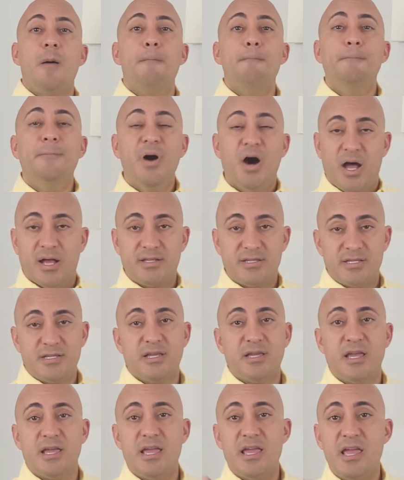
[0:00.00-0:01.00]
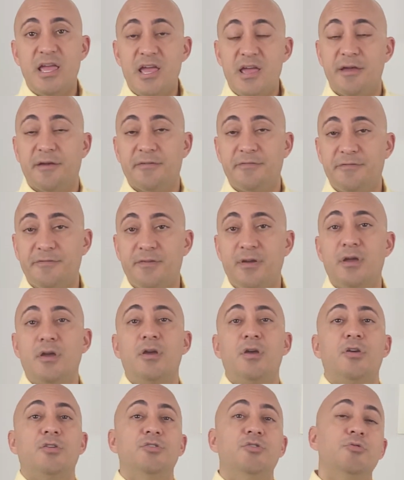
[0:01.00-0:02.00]
But if
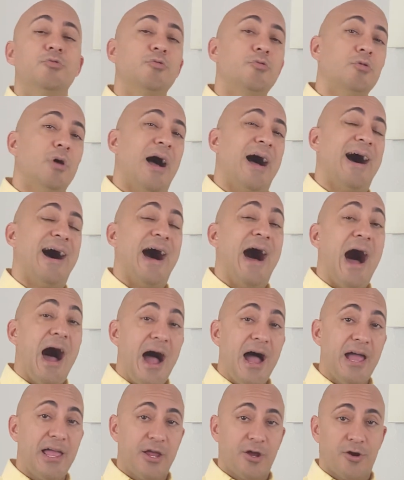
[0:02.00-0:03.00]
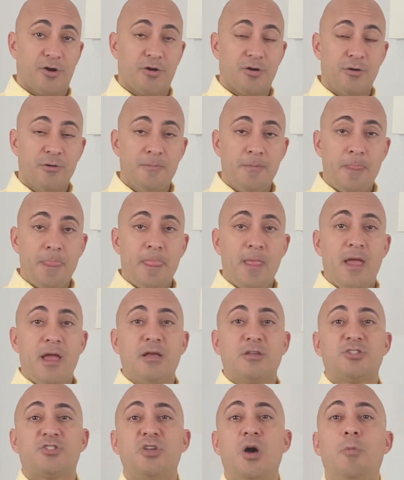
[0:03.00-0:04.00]
you hire
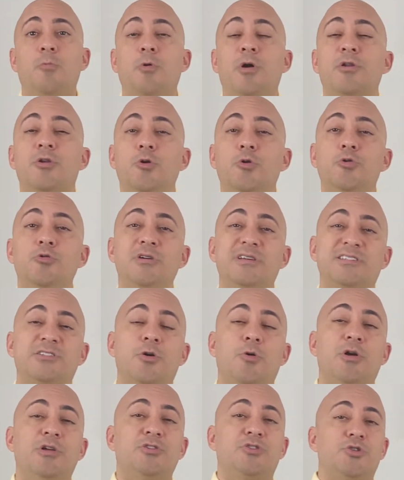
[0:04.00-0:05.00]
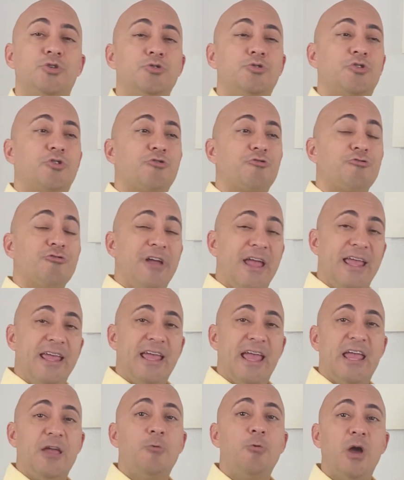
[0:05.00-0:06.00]
someone who is going to create
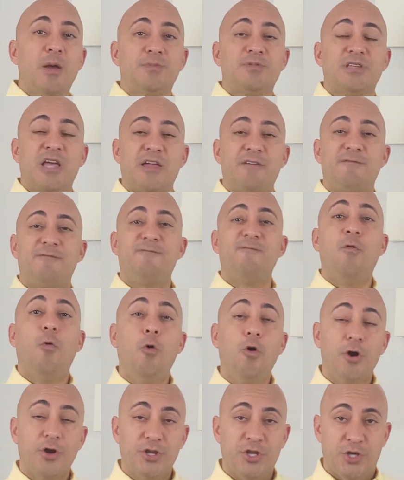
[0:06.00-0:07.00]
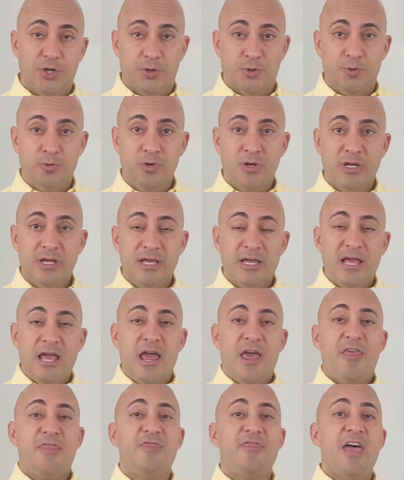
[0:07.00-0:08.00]
a website for you
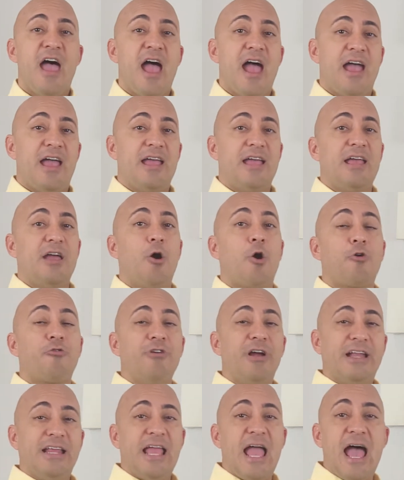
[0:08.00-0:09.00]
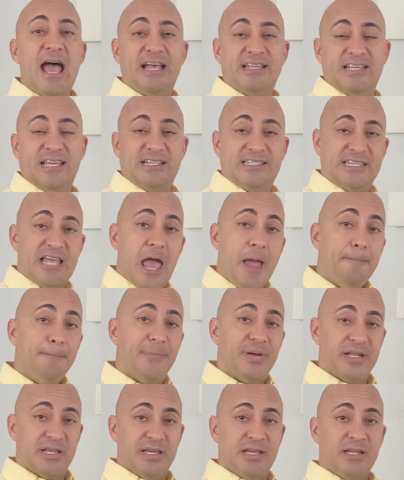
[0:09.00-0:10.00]
that already has a
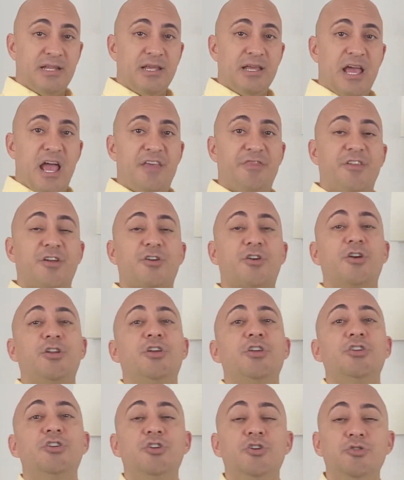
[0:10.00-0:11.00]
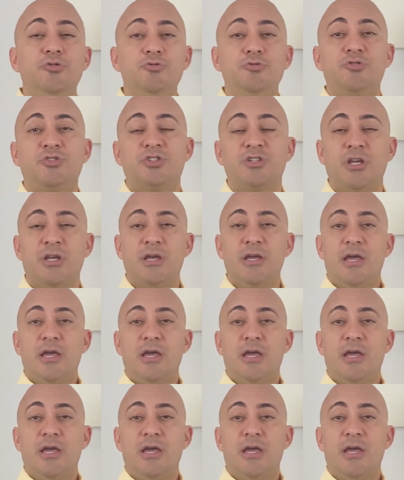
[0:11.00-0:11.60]
template, and they're going to use